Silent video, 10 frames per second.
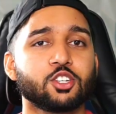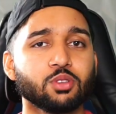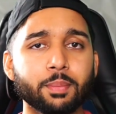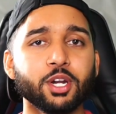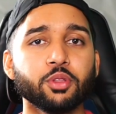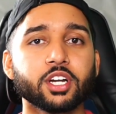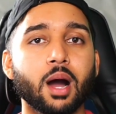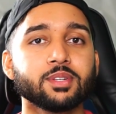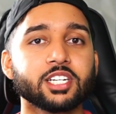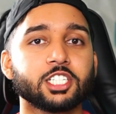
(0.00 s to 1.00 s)
let me know in the
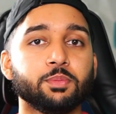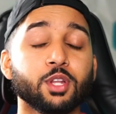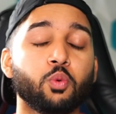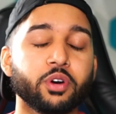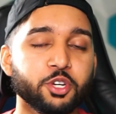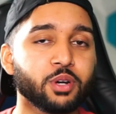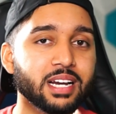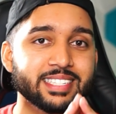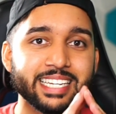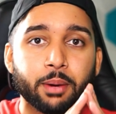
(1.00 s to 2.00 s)
comment section below what you
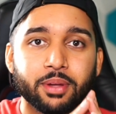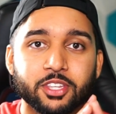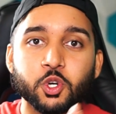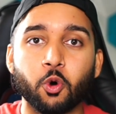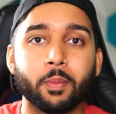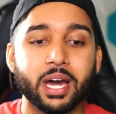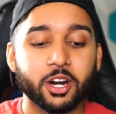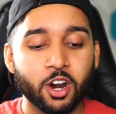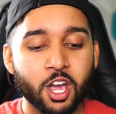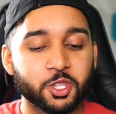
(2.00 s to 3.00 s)
guys think about this whole matter.